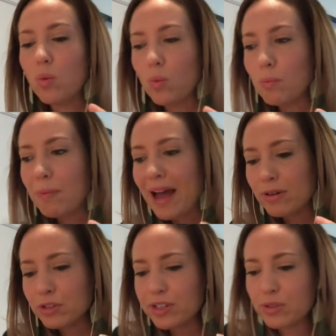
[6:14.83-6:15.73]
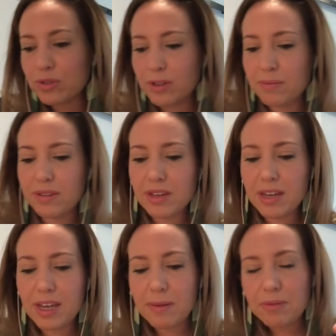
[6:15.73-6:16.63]
boundaries are something that
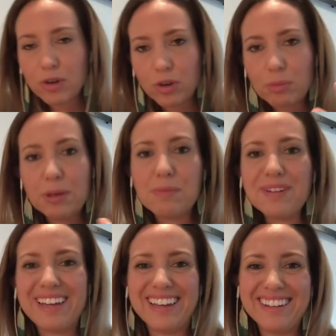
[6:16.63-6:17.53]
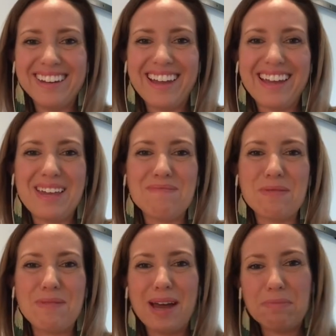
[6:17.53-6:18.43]
keep the good people in and keep the
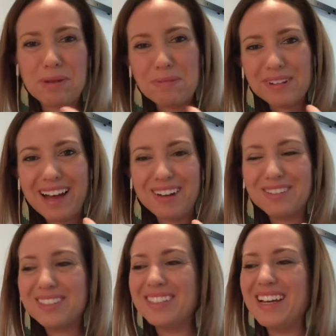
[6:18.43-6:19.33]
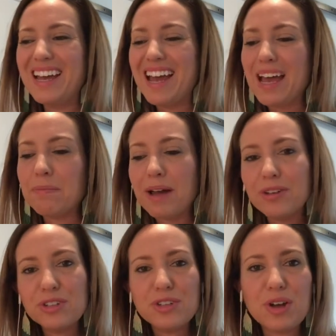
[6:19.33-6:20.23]
bad people out. And
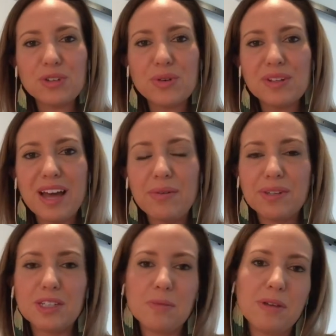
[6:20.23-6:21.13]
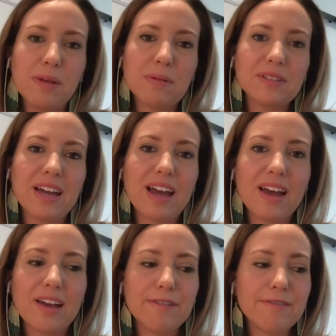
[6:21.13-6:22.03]
boundaries also allow us to be able to
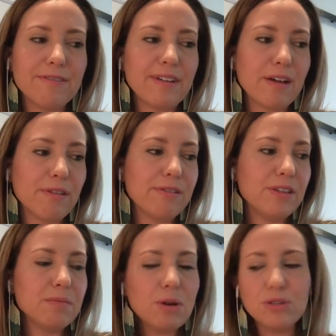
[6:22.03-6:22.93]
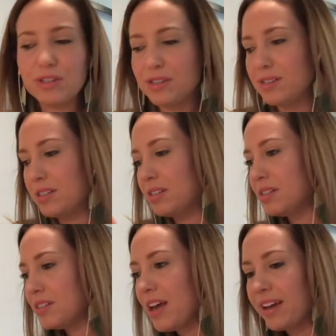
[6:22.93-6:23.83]
have healthy emotions and
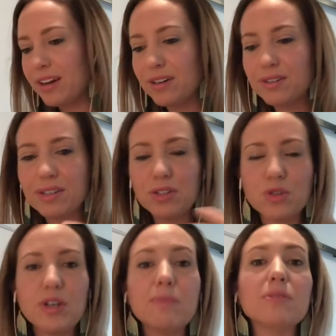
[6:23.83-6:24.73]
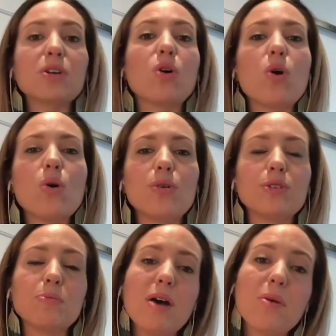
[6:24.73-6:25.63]
desires and dreams and
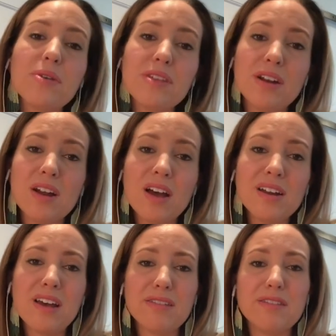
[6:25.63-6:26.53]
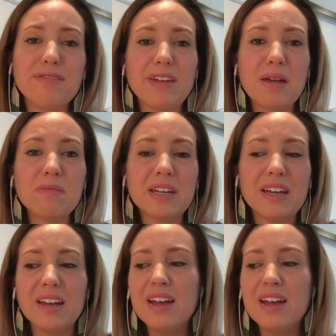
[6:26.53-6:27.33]
goals. But within an unhealthy family,